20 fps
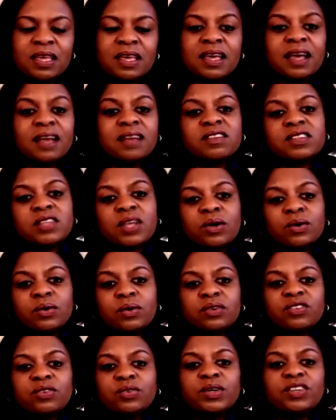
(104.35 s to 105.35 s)
And so
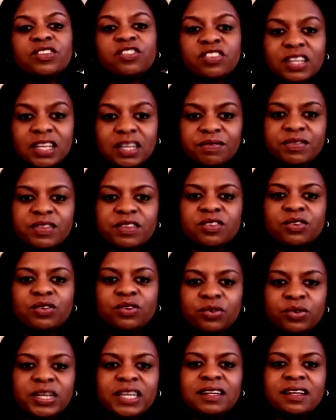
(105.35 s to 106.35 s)
to achieve this
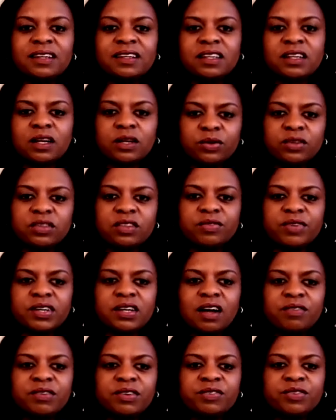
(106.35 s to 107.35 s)
green and inclusive
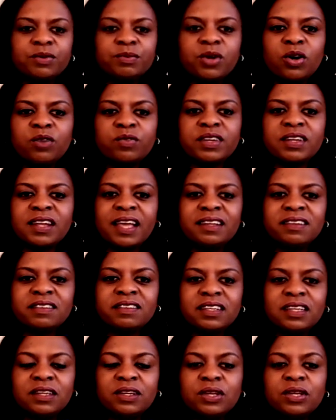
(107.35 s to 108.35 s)
recovery from
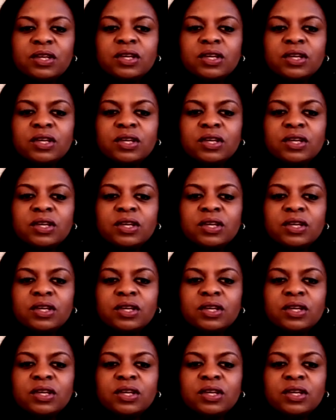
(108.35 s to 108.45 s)
COVID-19,